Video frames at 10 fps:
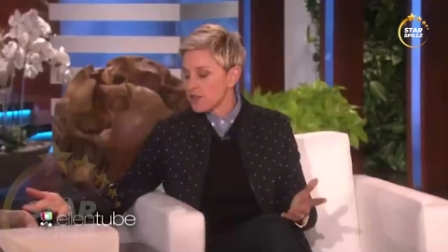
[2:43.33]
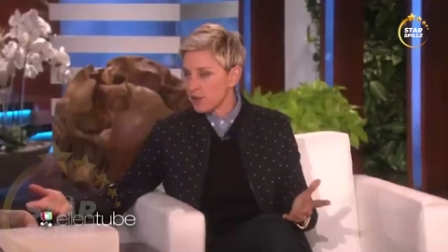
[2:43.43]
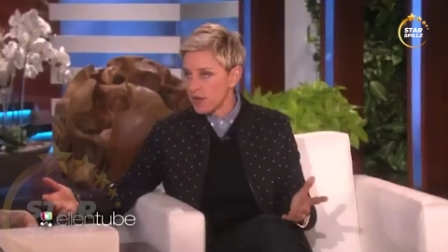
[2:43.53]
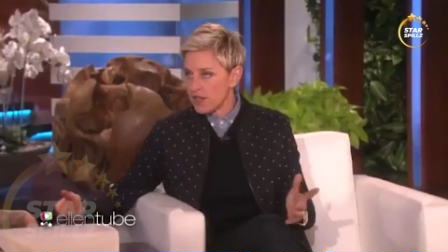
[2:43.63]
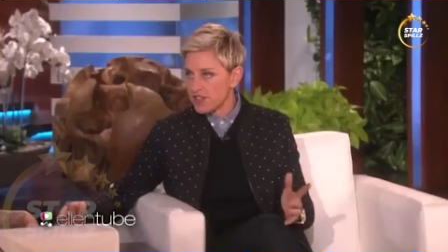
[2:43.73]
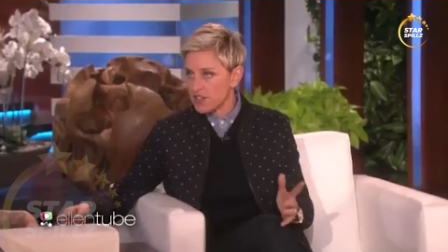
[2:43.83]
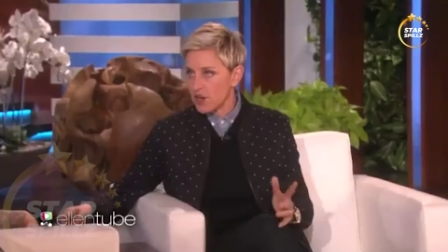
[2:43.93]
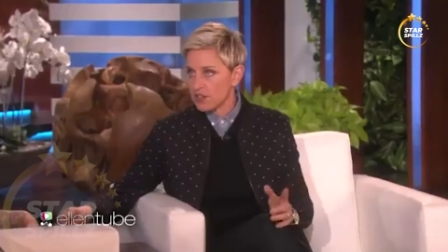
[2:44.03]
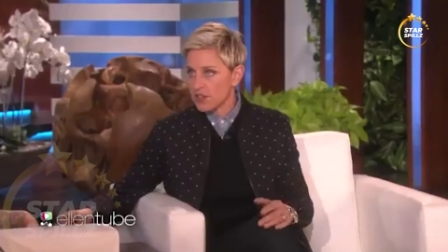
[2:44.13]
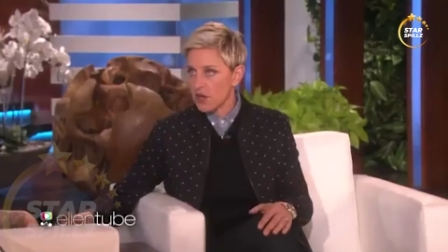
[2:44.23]
that three of the
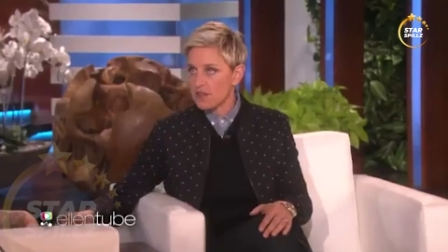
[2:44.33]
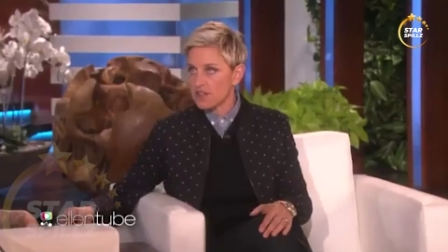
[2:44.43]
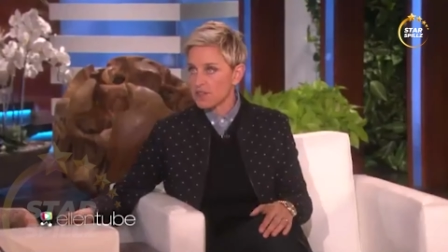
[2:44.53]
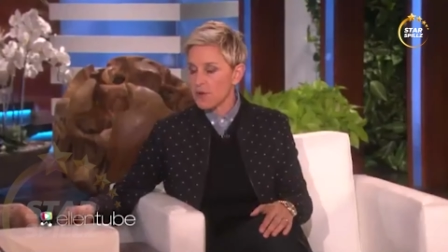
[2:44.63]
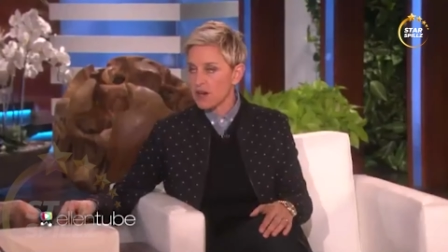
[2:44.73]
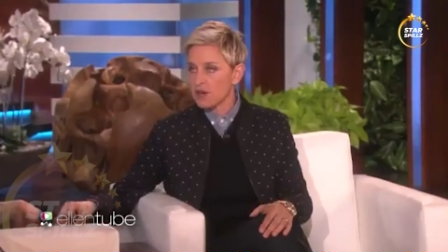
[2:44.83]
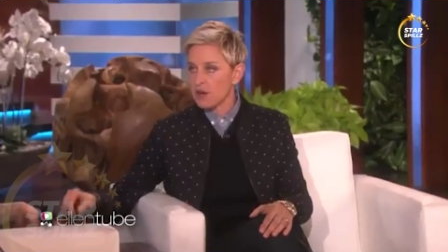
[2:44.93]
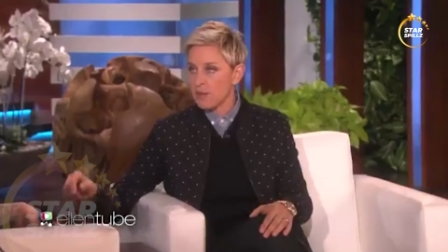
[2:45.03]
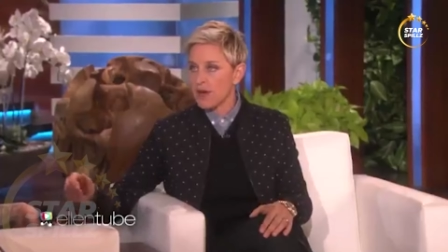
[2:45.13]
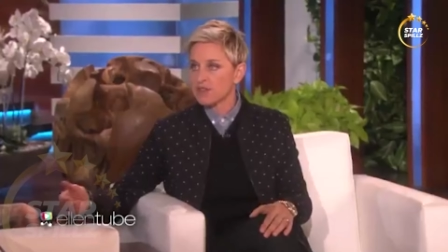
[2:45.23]
songs on this record
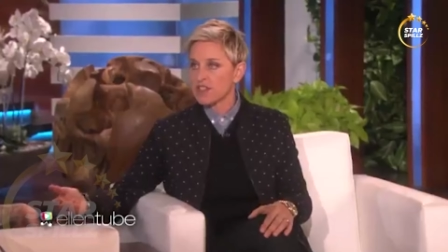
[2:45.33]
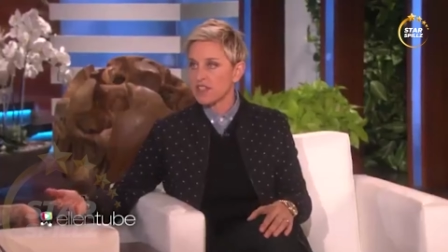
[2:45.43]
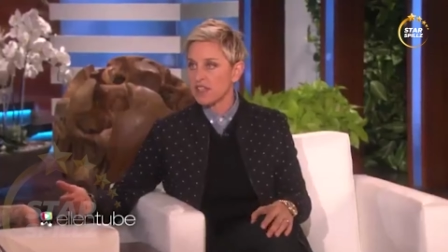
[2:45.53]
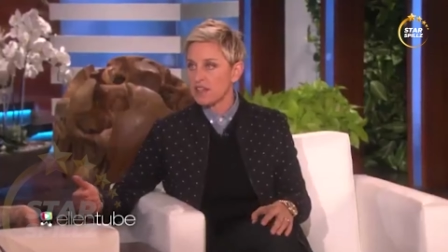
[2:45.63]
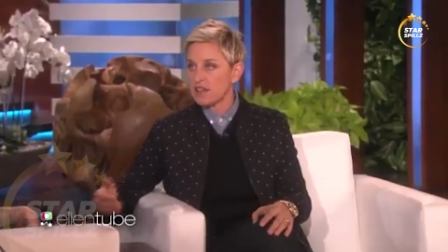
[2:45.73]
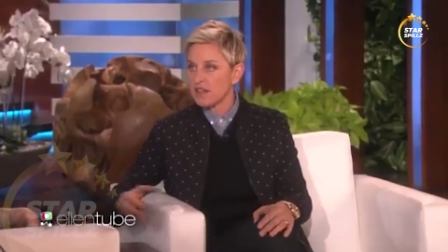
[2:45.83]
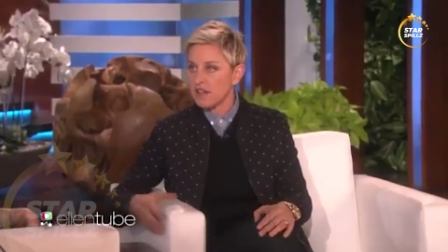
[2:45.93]
are about Selena.